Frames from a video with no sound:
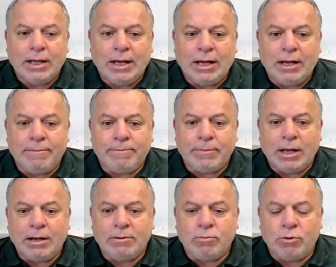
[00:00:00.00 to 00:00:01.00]

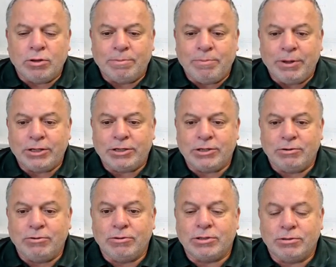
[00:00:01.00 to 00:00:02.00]
And what the picture
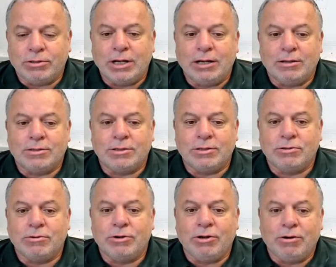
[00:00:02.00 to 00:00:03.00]
also tells the
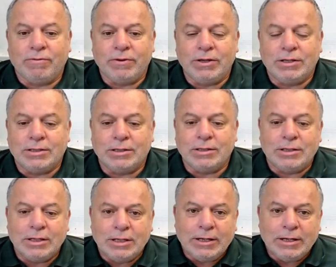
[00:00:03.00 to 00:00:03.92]
story of is that